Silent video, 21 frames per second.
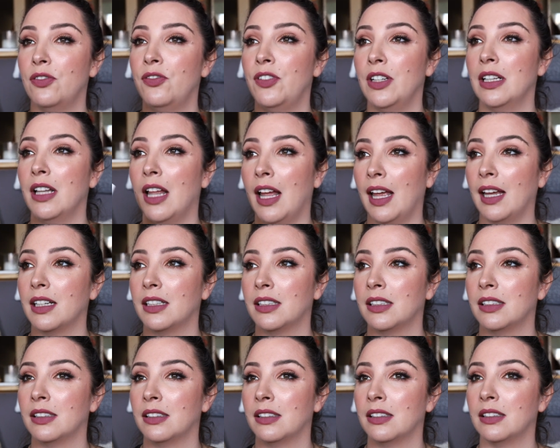feel like
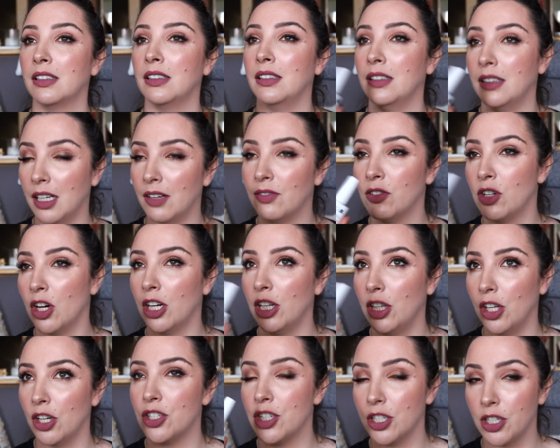I've got a
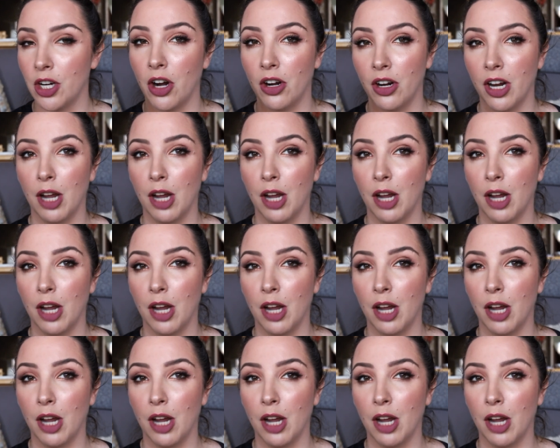lot to go?